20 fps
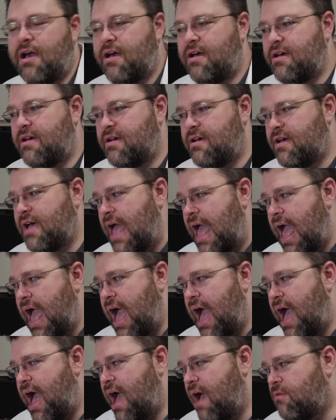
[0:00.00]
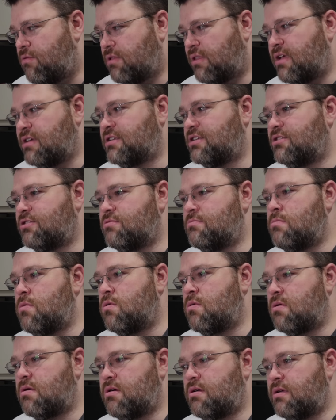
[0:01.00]
Uh, I would like to do
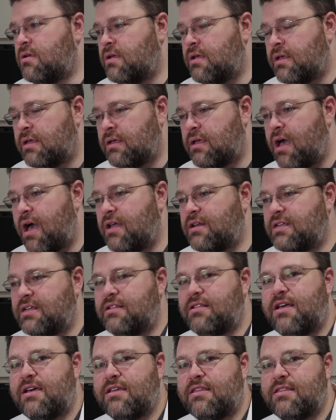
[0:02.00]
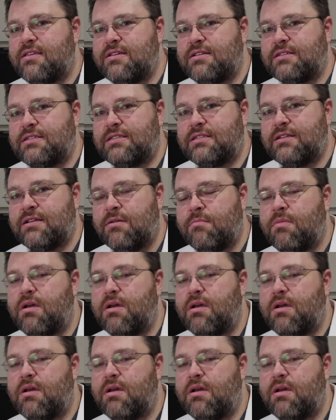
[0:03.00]
more content like this,